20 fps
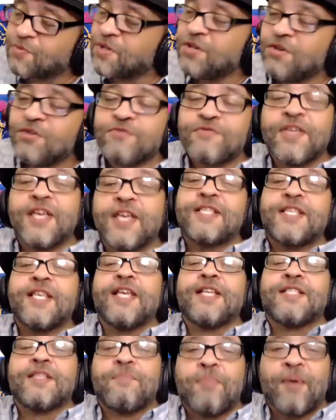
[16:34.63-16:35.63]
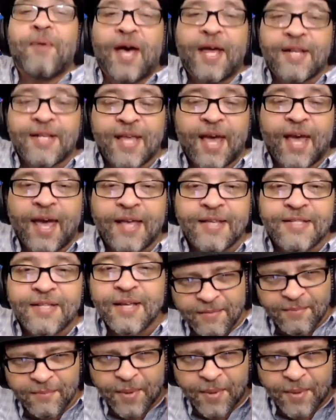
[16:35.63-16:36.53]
Well, this is a podcast,